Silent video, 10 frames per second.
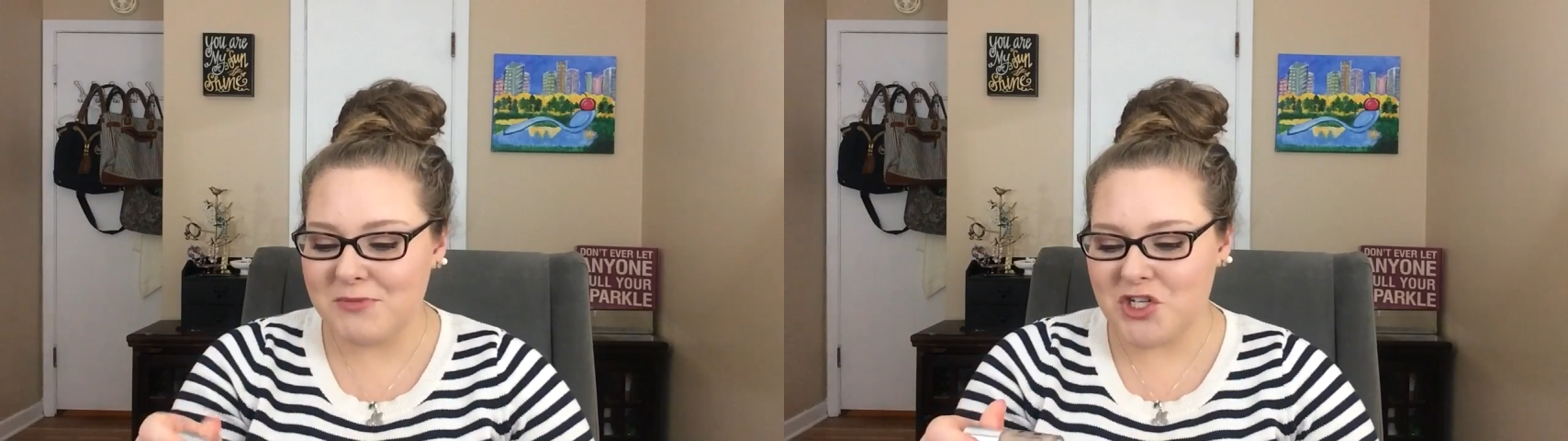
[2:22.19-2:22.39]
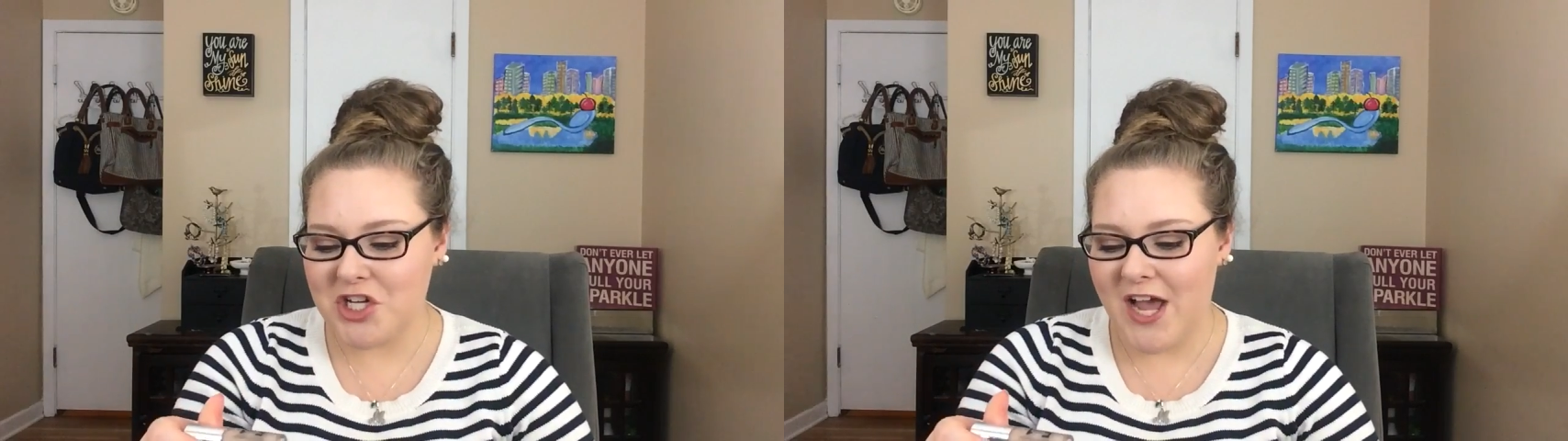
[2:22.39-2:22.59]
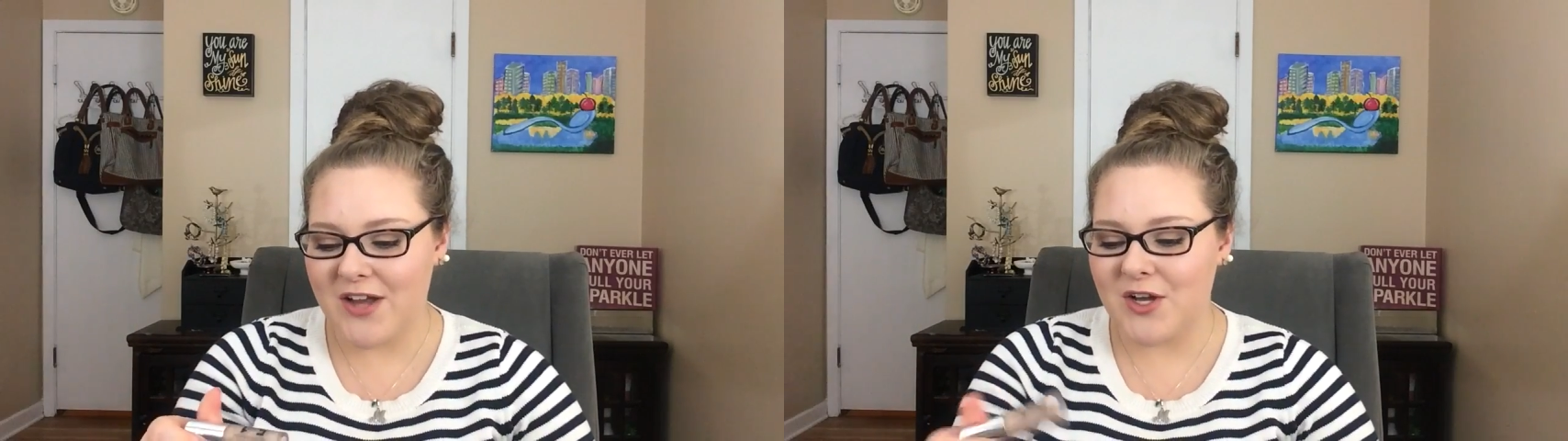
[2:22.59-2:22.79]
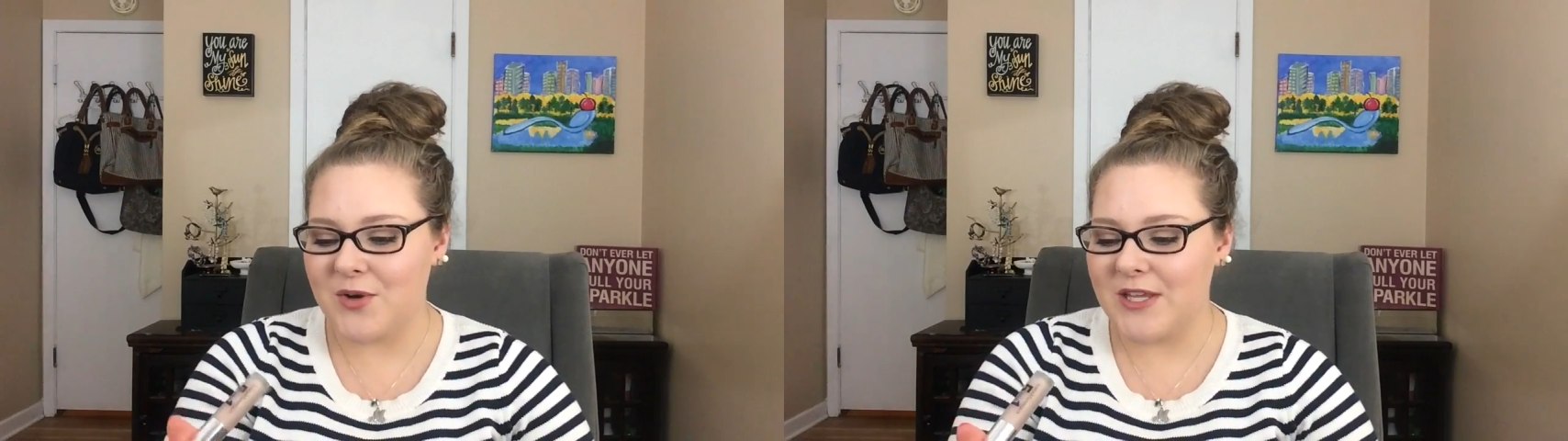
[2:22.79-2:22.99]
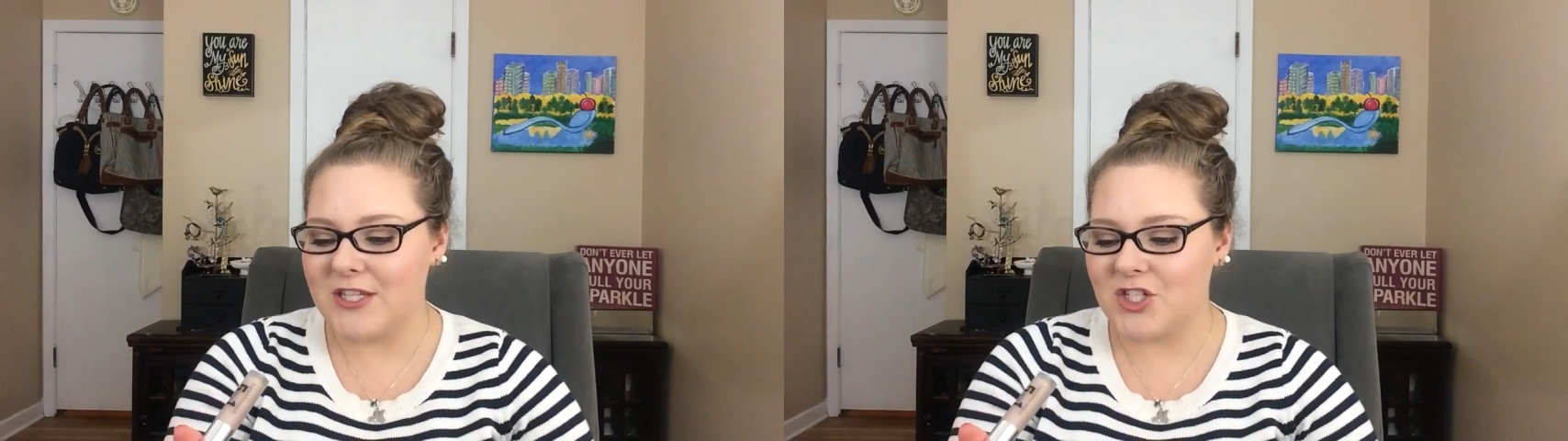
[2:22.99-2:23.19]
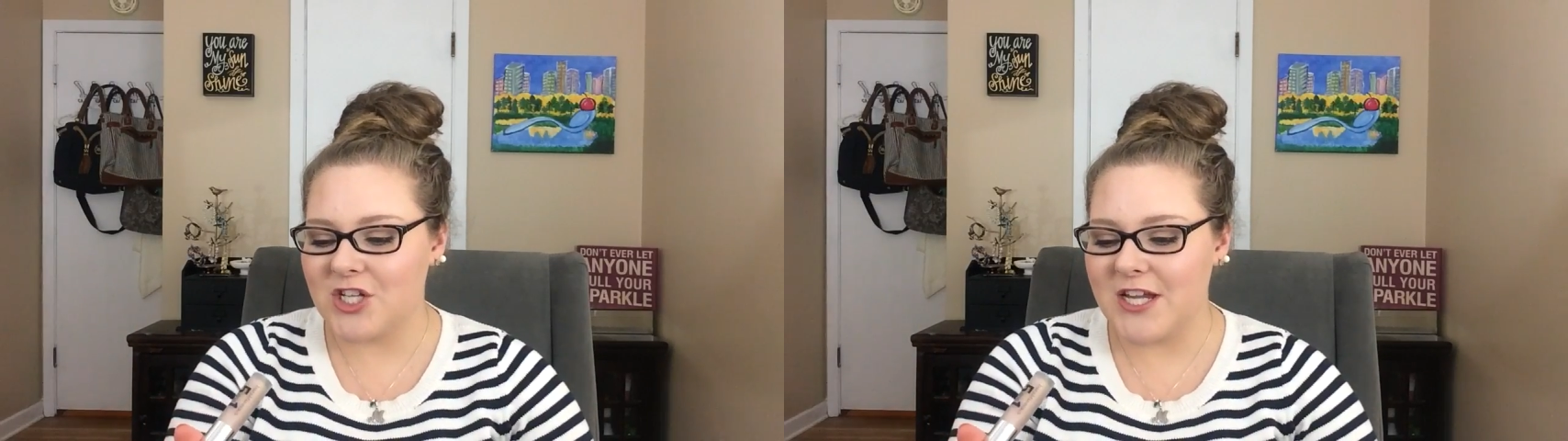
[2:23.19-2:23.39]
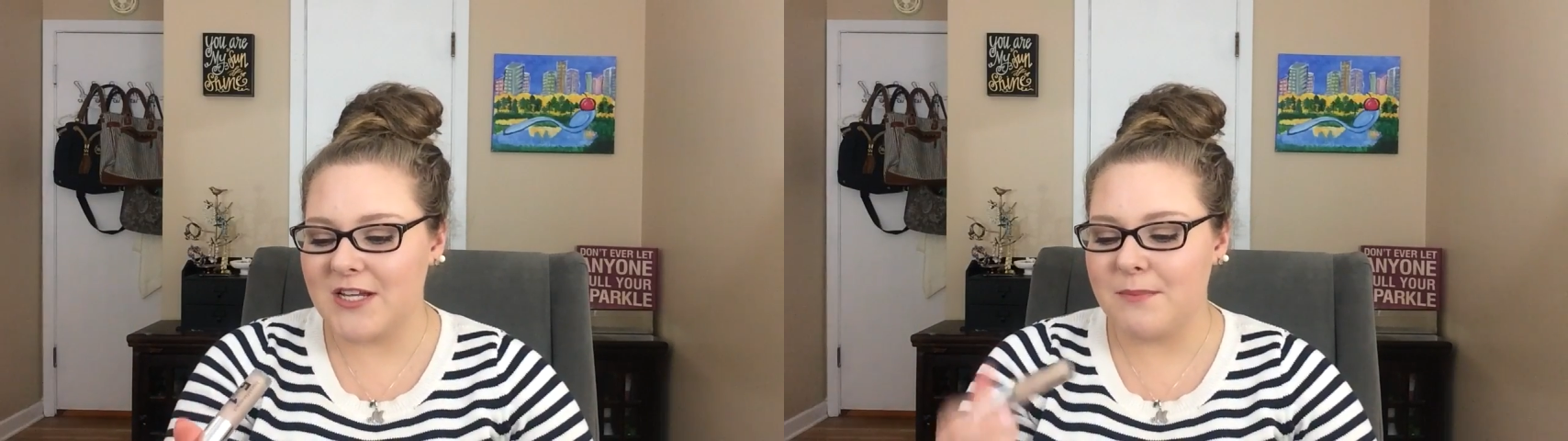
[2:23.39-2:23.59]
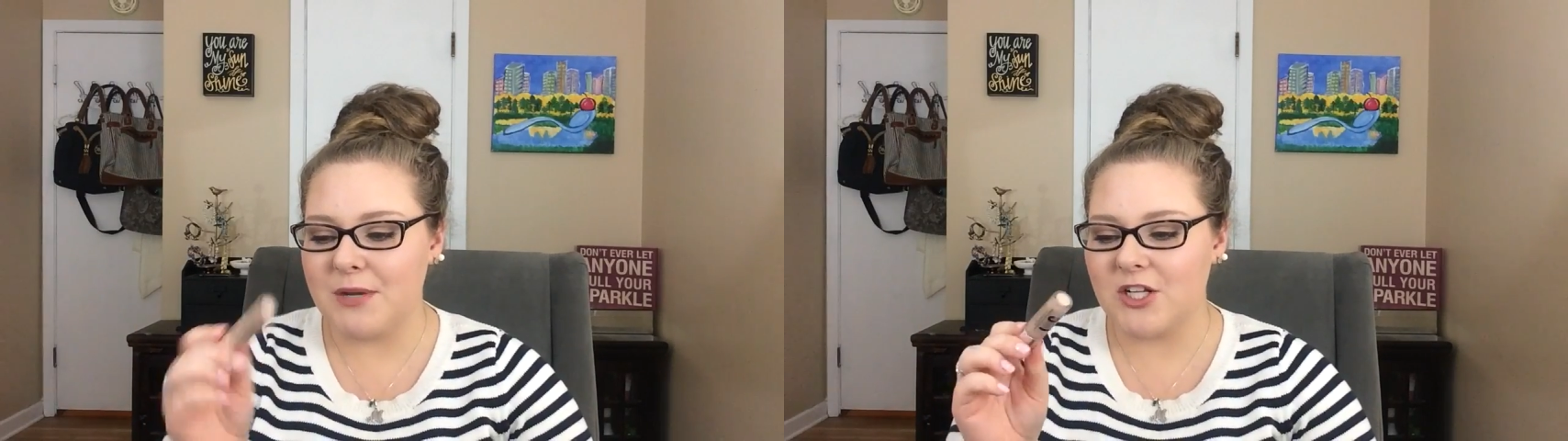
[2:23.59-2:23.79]
Shadow in the
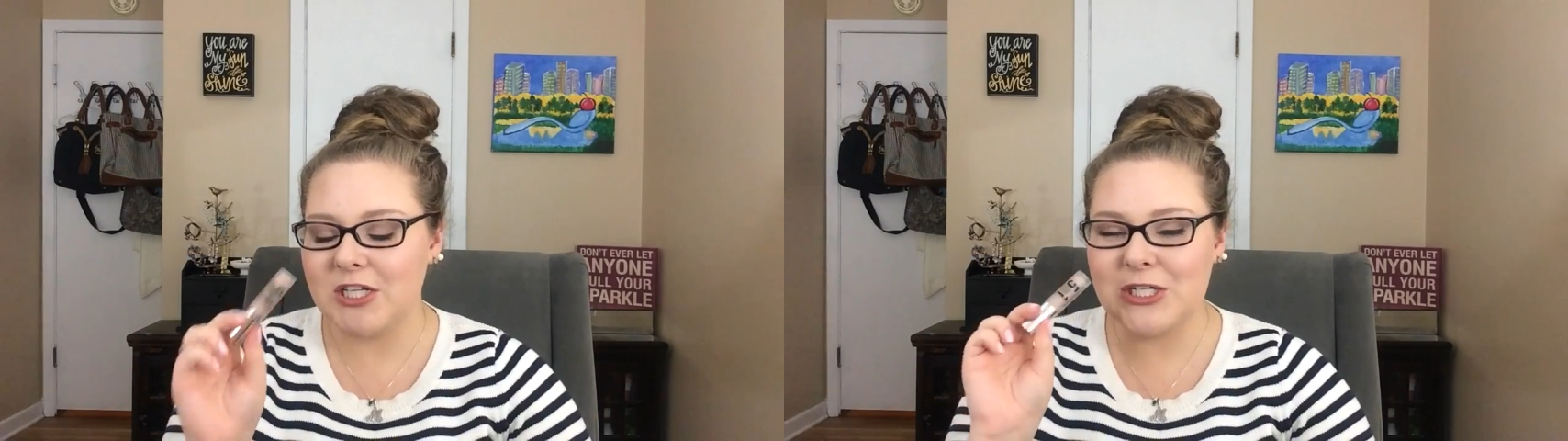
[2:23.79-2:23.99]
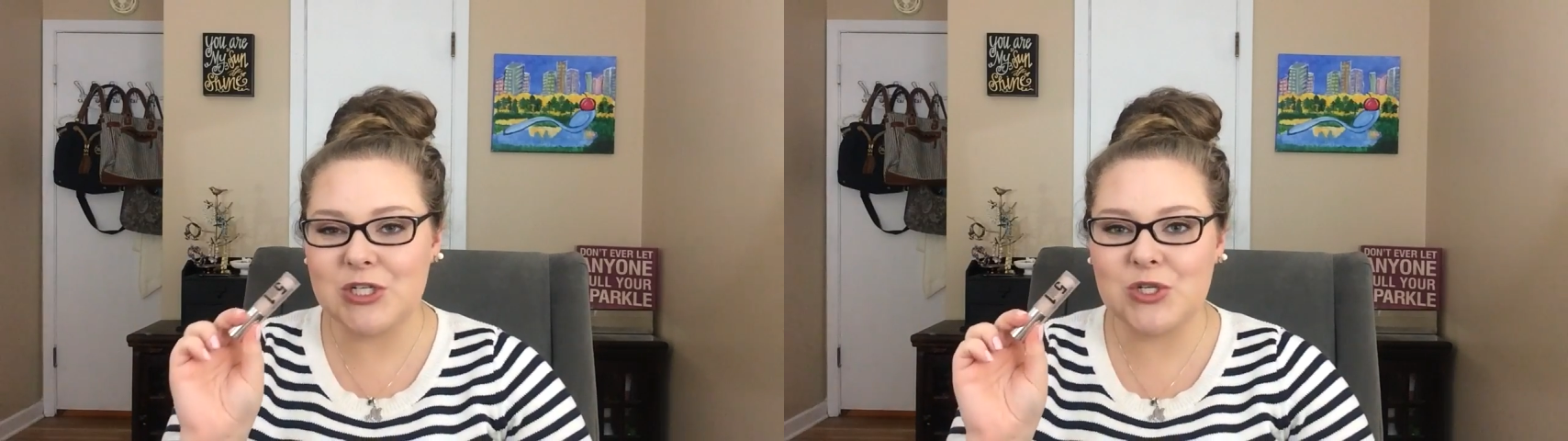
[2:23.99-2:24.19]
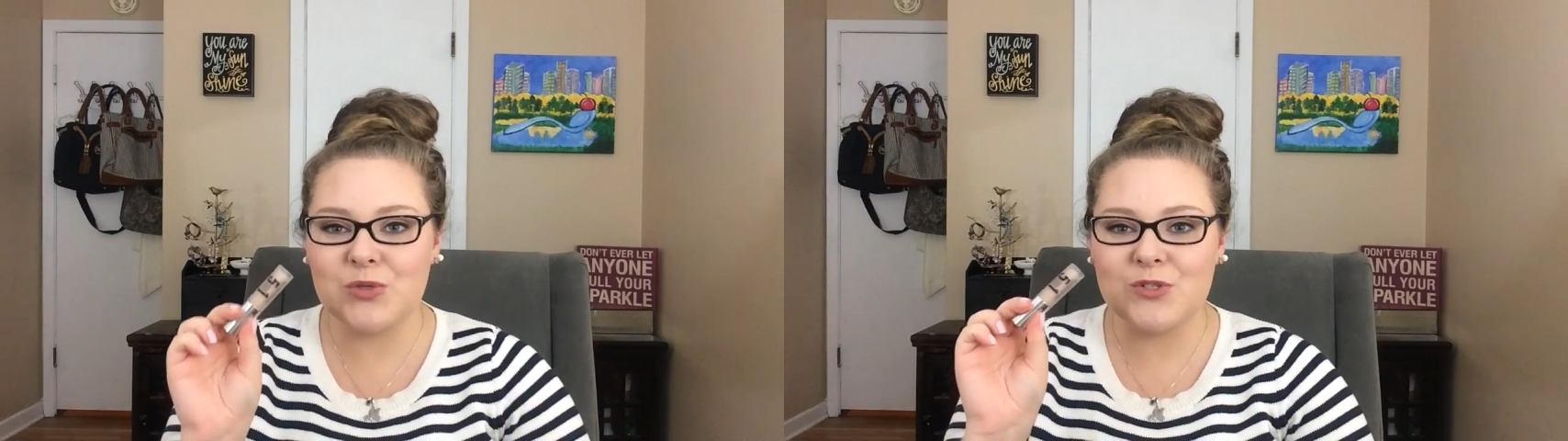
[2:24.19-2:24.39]
shade Barely Nude,